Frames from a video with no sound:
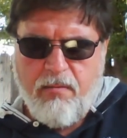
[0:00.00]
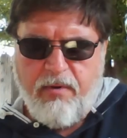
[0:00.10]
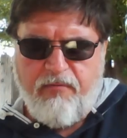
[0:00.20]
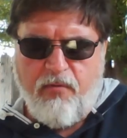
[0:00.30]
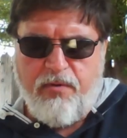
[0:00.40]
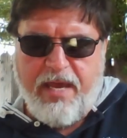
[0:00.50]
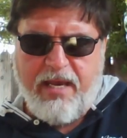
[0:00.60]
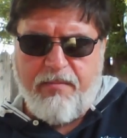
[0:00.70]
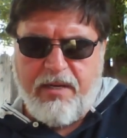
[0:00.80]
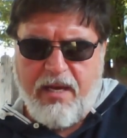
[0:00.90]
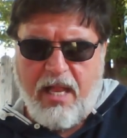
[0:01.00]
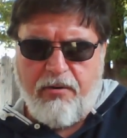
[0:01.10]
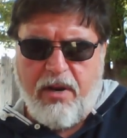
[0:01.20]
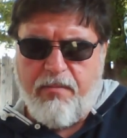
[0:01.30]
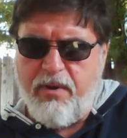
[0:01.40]
before they can be
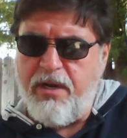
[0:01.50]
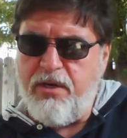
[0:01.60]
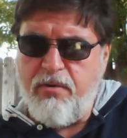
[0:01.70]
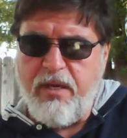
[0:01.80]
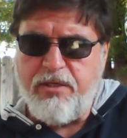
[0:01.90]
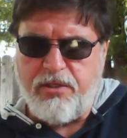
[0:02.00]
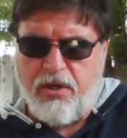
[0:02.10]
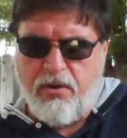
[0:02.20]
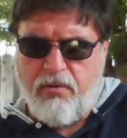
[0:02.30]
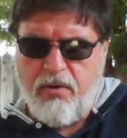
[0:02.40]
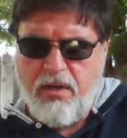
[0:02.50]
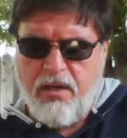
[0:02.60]
tolerated, but in doing so,